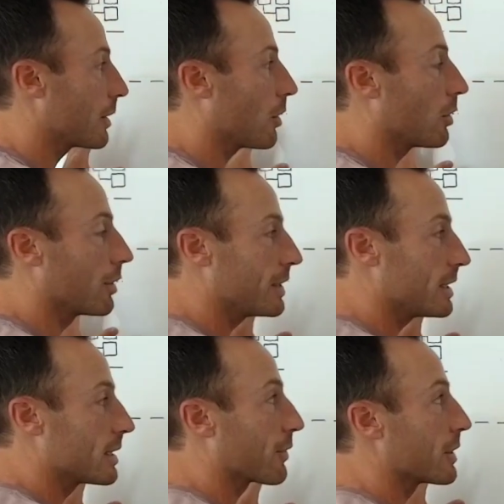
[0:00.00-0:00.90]
and all of
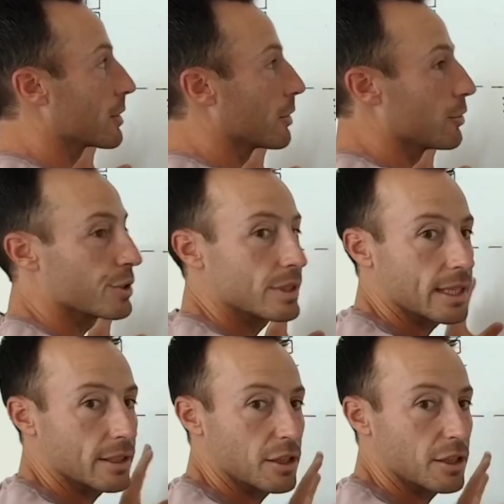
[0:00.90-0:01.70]
these different solutions can